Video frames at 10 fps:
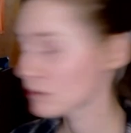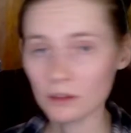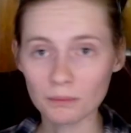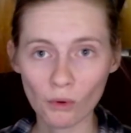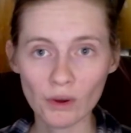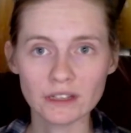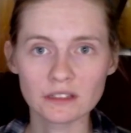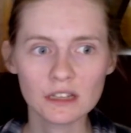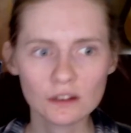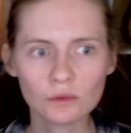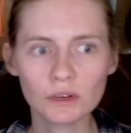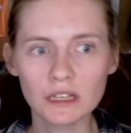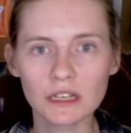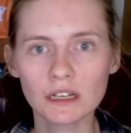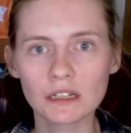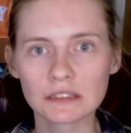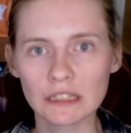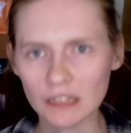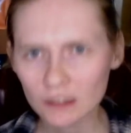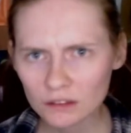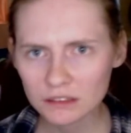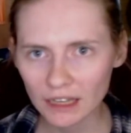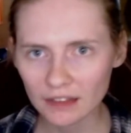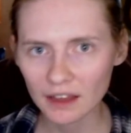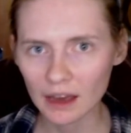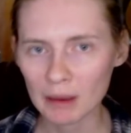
with the boys, they look really good. Like, they look like them.